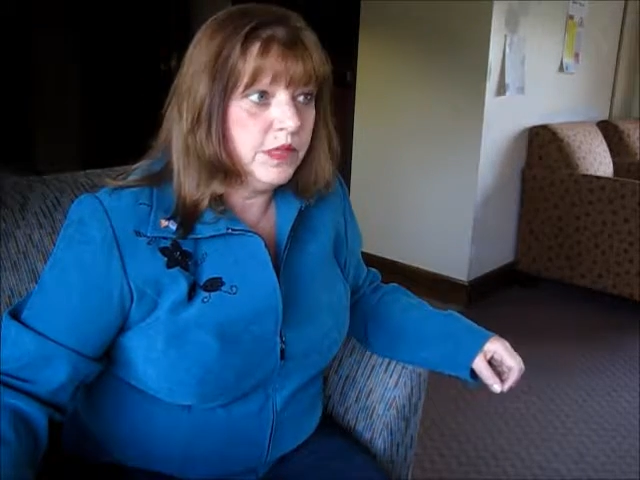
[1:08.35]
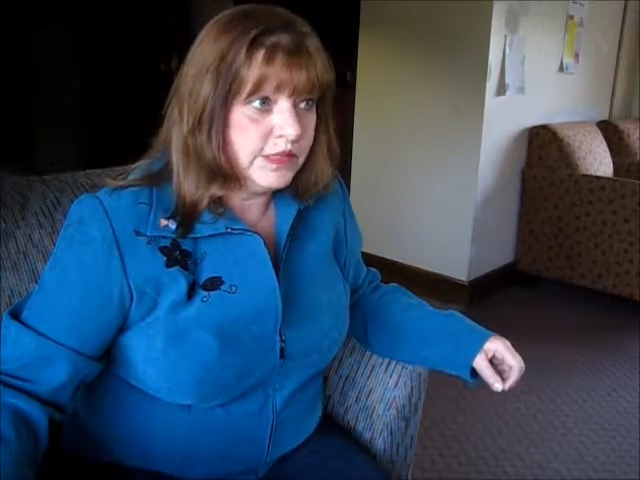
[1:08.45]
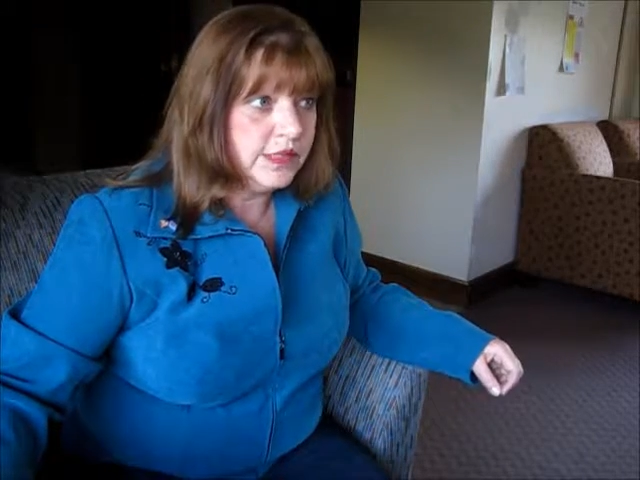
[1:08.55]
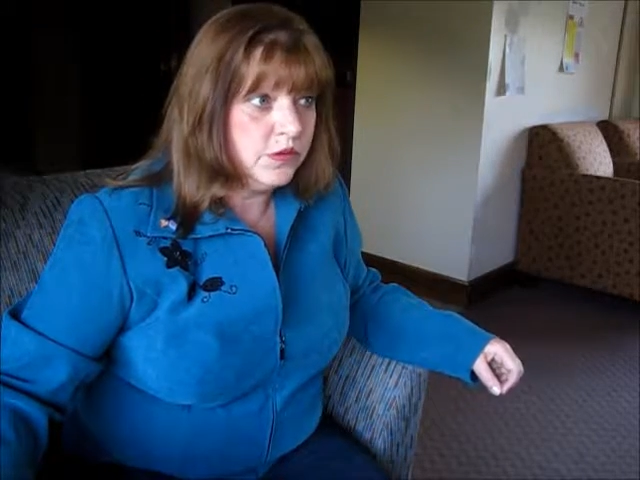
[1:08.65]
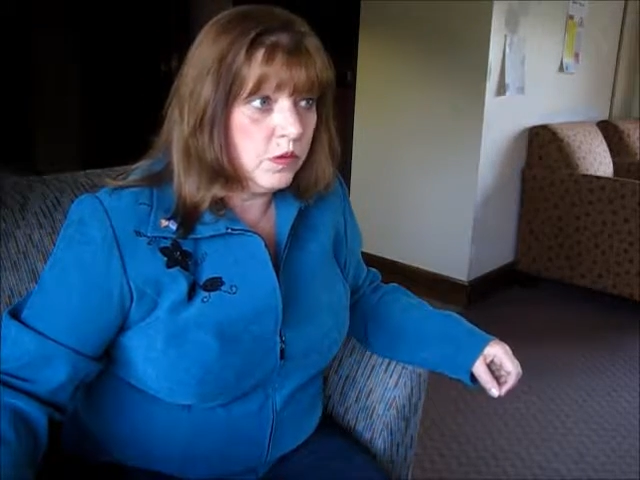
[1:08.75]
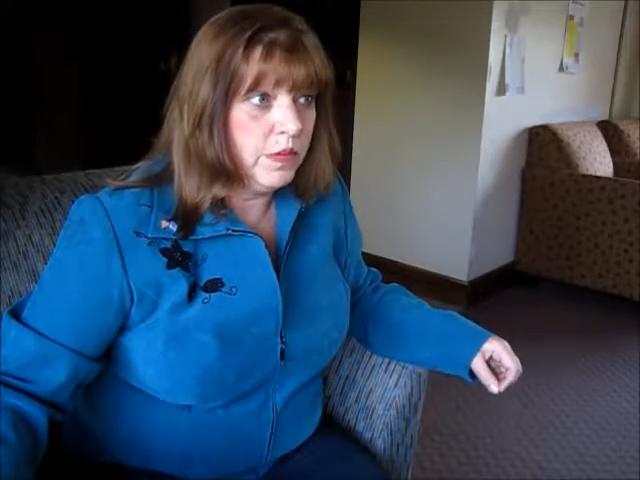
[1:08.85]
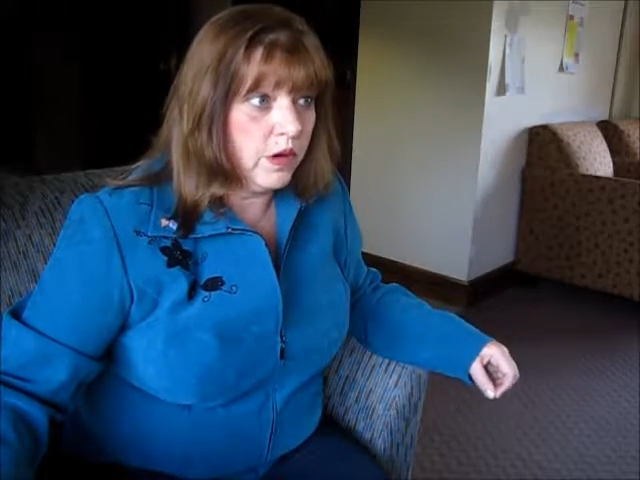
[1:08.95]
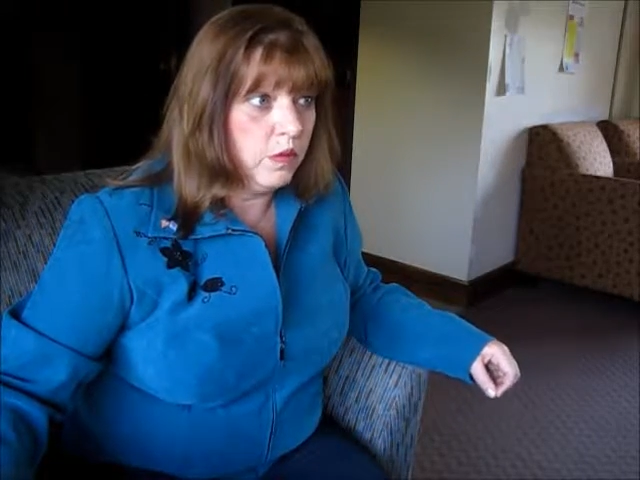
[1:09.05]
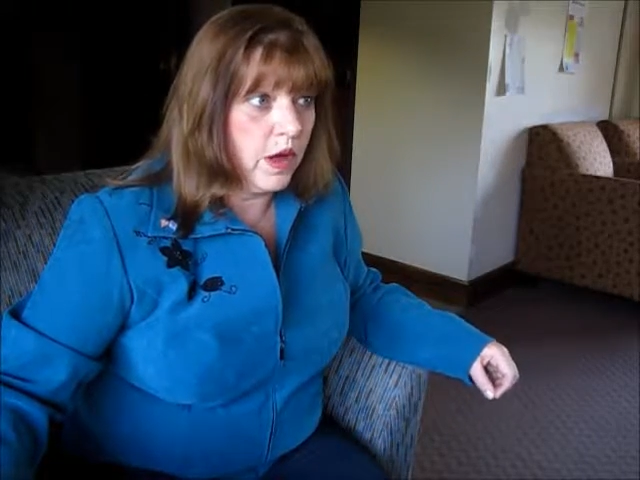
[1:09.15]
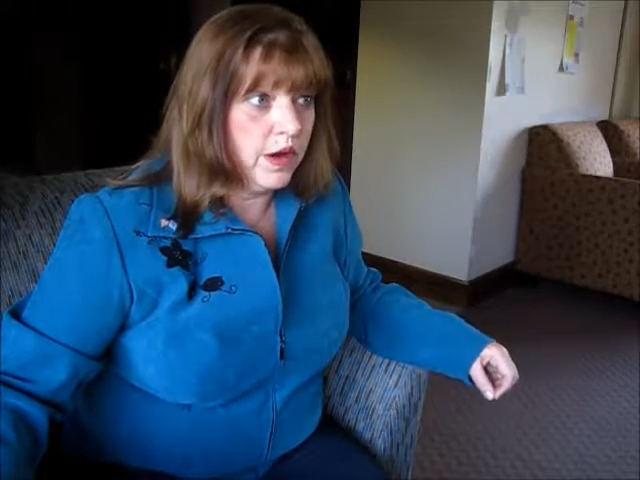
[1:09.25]
Medicinal
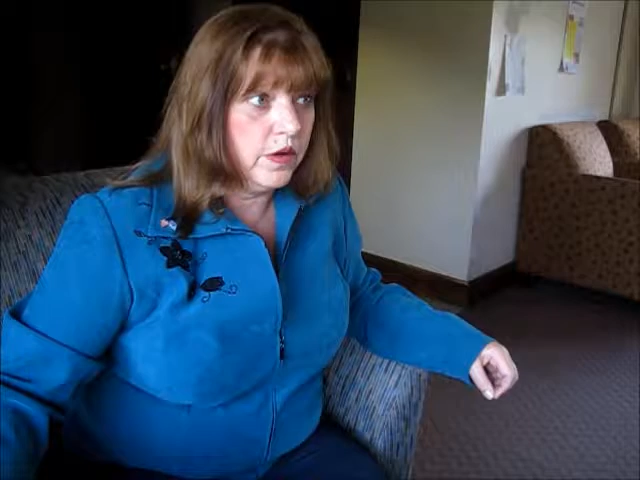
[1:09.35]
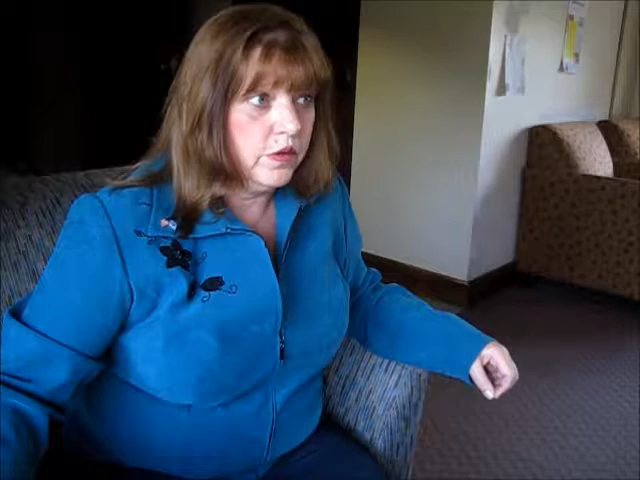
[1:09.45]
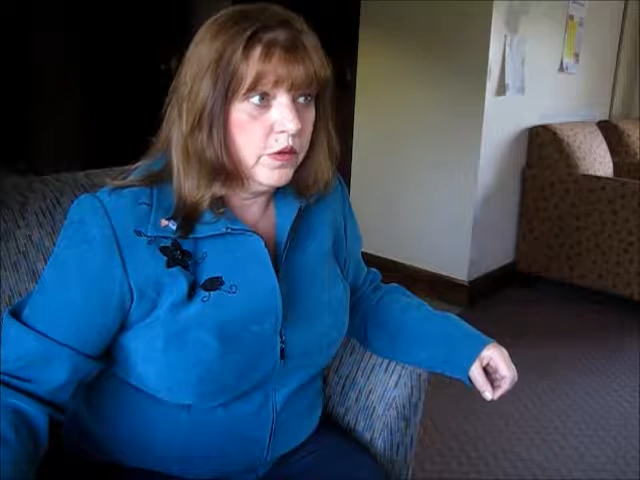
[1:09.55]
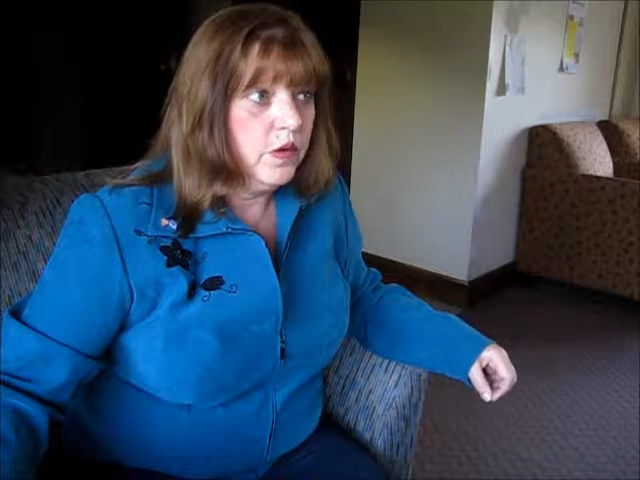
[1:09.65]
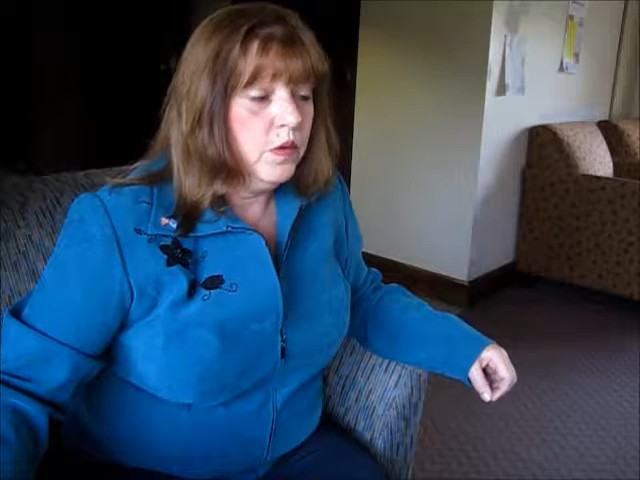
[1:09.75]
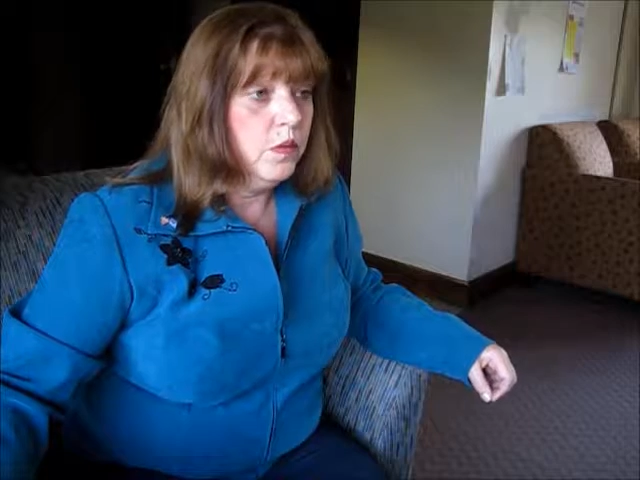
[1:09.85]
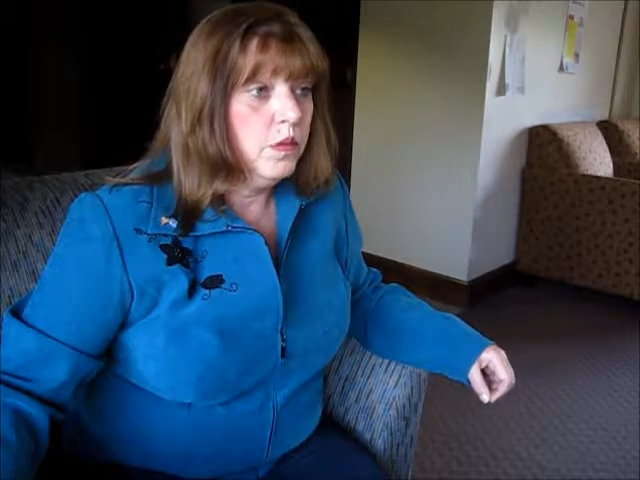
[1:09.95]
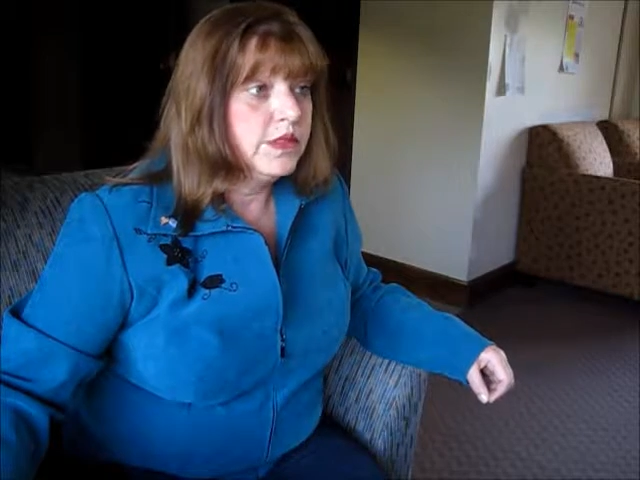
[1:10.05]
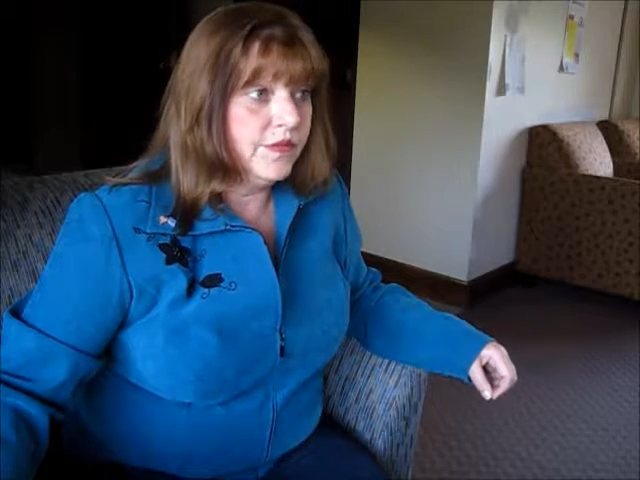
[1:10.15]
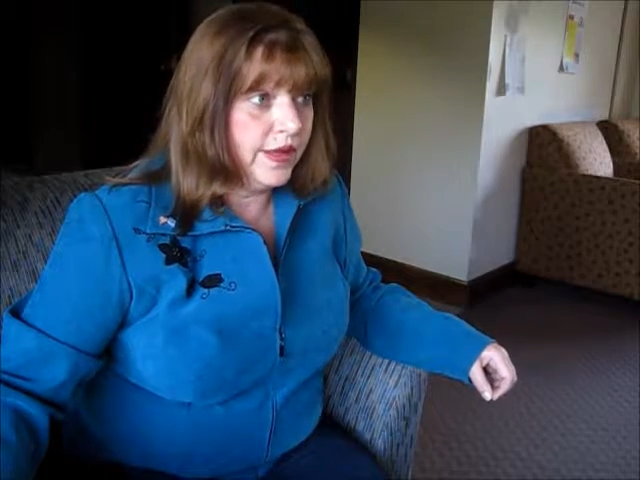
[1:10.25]
marijuana
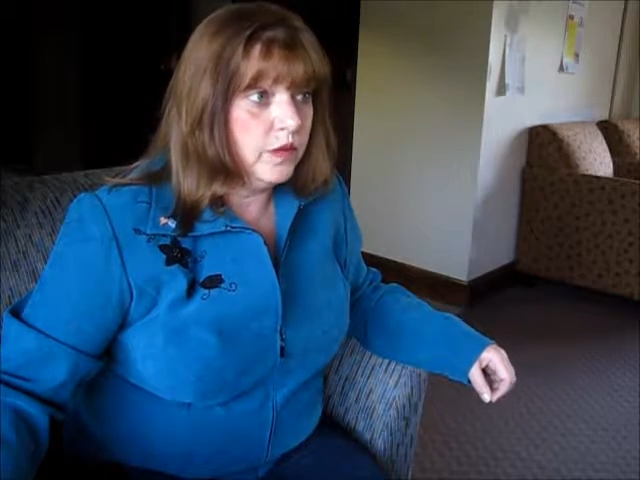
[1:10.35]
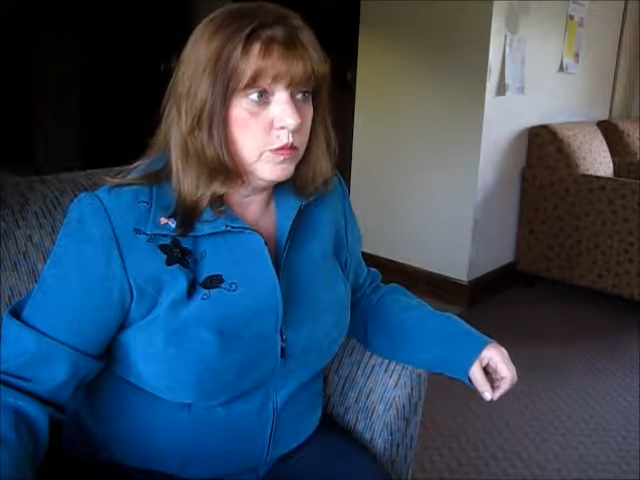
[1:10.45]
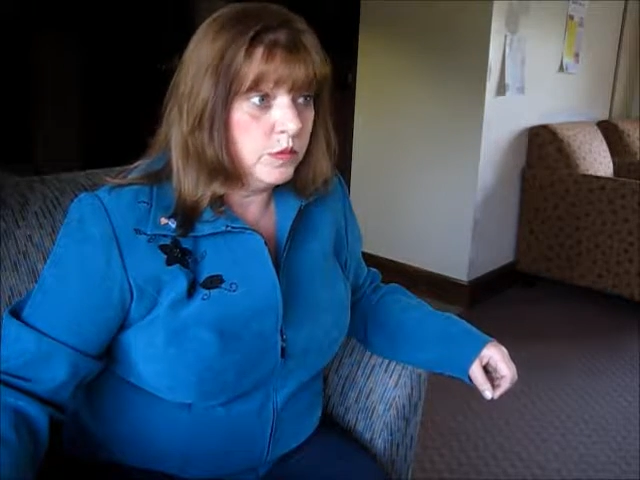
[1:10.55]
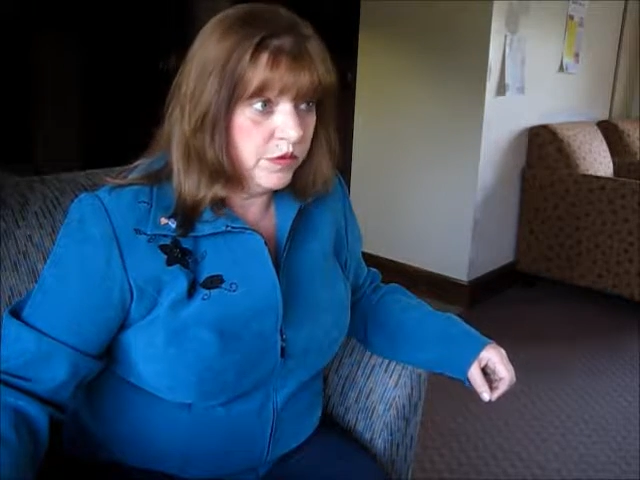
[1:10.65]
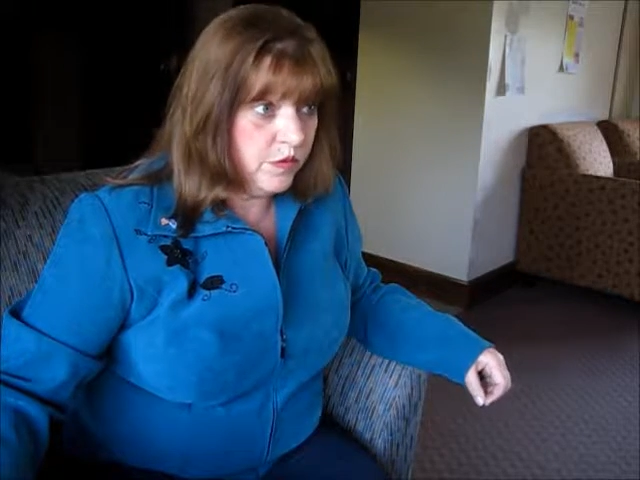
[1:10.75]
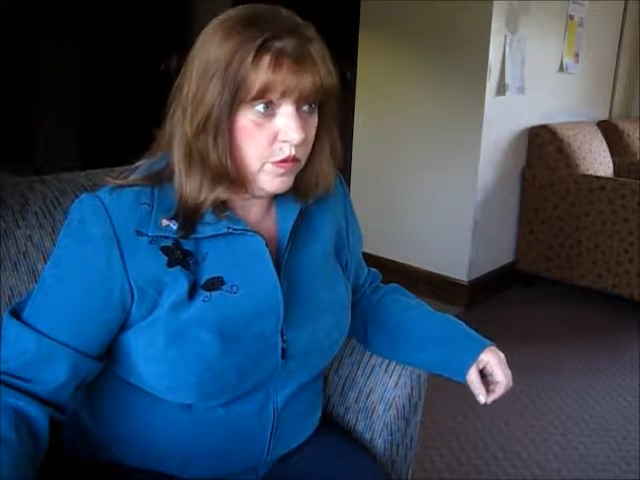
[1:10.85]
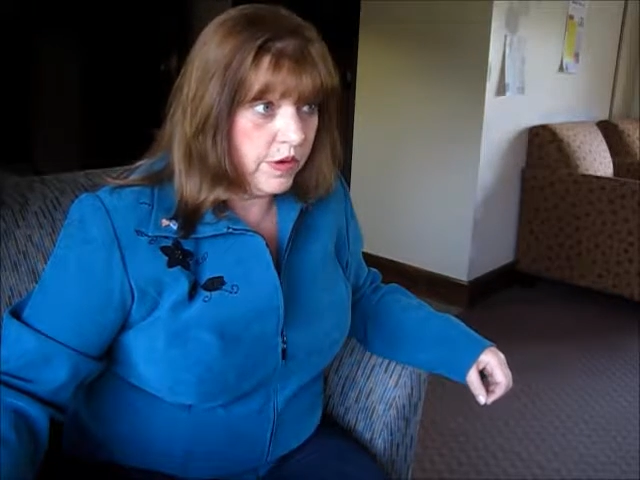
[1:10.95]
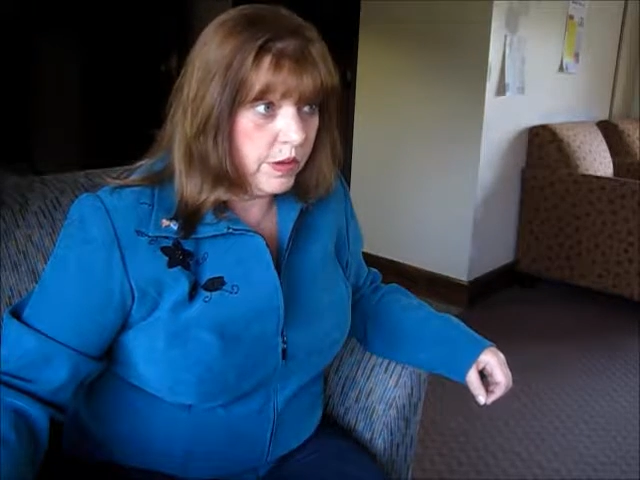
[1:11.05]
was available before.